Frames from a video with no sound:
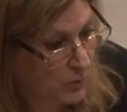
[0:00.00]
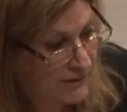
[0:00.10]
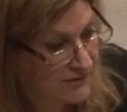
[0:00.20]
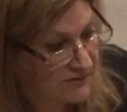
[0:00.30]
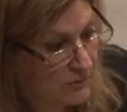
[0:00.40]
we're
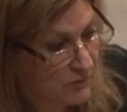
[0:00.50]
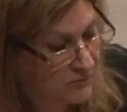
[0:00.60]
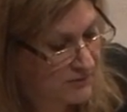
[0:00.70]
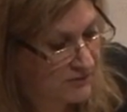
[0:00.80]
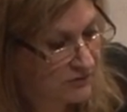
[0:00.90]
witnessing what's
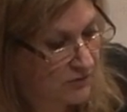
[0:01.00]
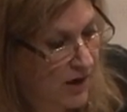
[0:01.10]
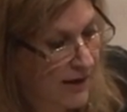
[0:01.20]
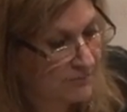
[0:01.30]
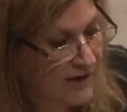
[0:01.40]
been
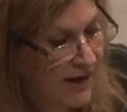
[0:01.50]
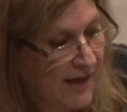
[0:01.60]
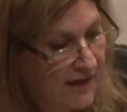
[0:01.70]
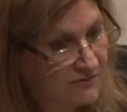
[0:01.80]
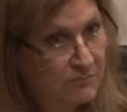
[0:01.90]
described
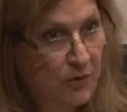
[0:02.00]
as the